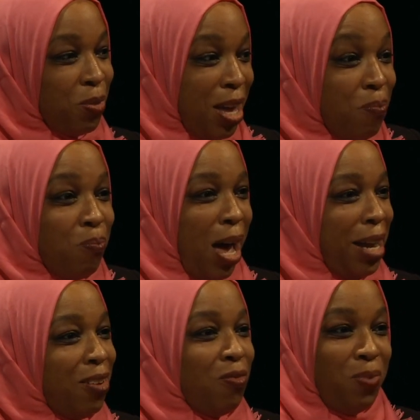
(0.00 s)
it
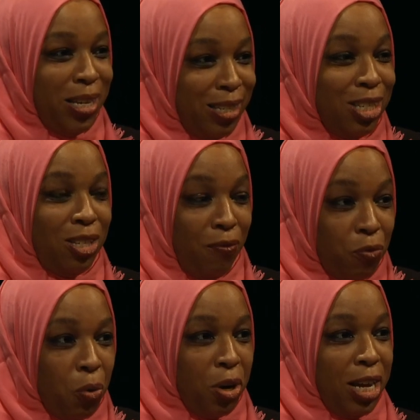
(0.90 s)
might have existed
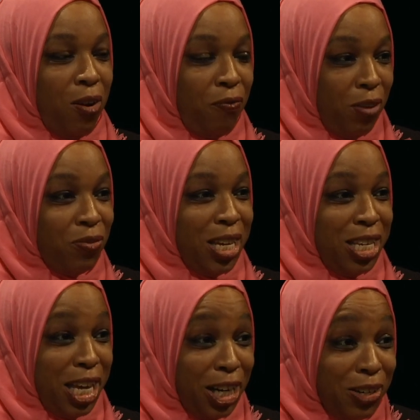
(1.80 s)
40 or 50
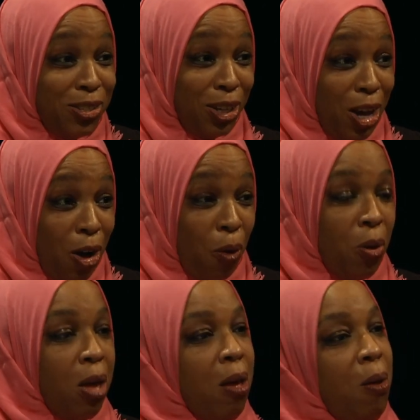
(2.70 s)
Absolutely. years ago.
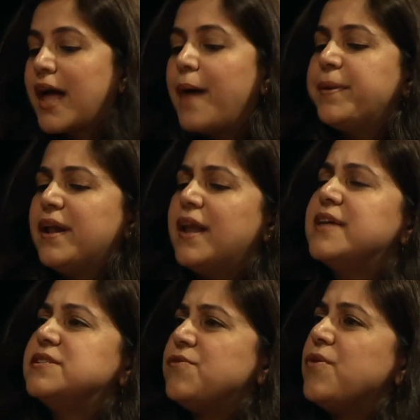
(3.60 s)
Social capital
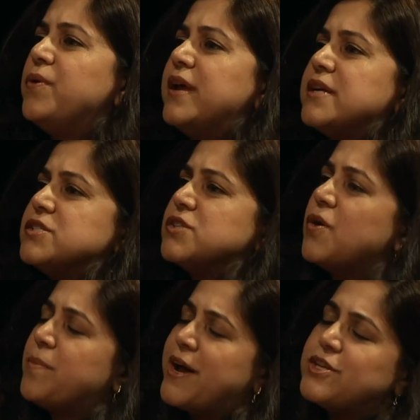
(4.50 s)
has eroded. It
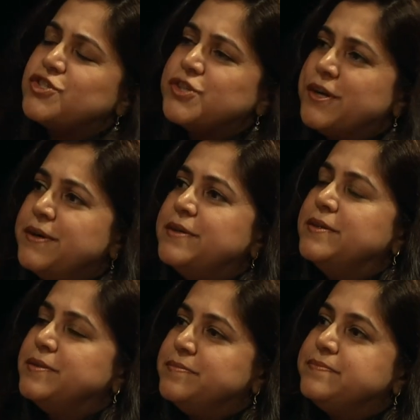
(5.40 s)
really so has.
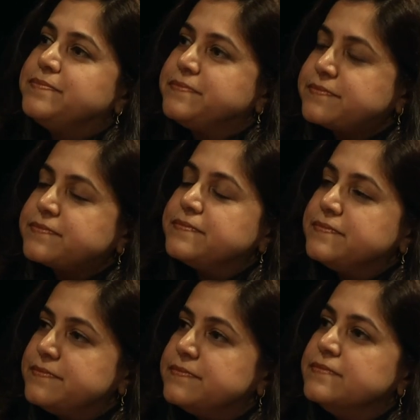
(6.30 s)
But we have to
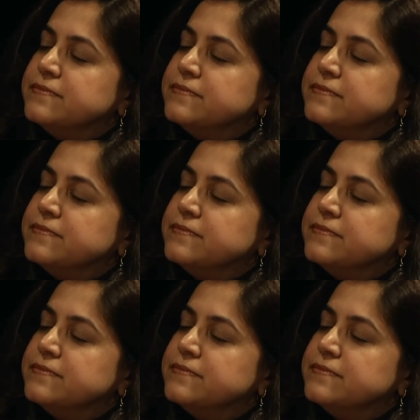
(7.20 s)
bring it